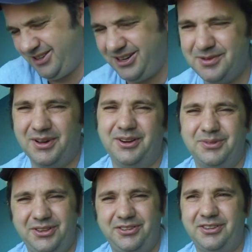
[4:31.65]
come on,
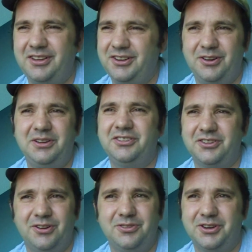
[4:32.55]
with this, he's
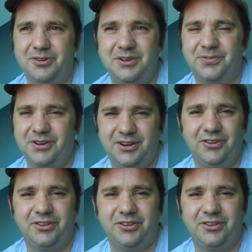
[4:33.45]
known Tony for years.